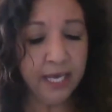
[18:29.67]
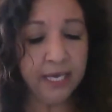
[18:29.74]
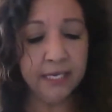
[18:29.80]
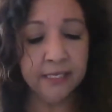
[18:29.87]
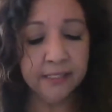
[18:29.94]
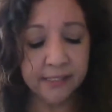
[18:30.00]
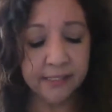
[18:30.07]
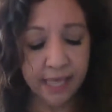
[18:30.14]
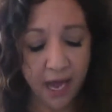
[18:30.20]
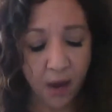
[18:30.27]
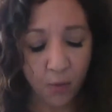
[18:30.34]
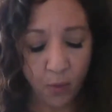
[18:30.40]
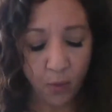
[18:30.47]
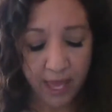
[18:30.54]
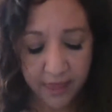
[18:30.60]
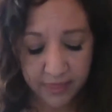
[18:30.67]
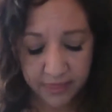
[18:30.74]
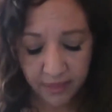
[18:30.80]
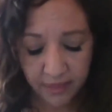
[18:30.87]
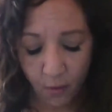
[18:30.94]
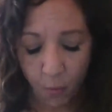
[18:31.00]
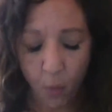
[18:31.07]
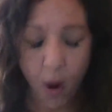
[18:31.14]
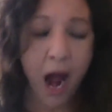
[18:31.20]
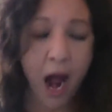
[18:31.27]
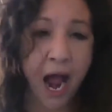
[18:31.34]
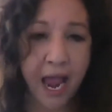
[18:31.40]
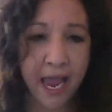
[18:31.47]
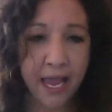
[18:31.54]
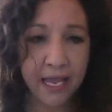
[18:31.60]
is that when the
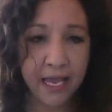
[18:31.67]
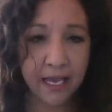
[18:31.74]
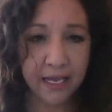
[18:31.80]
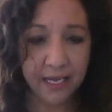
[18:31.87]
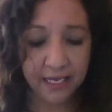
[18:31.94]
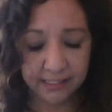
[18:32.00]
why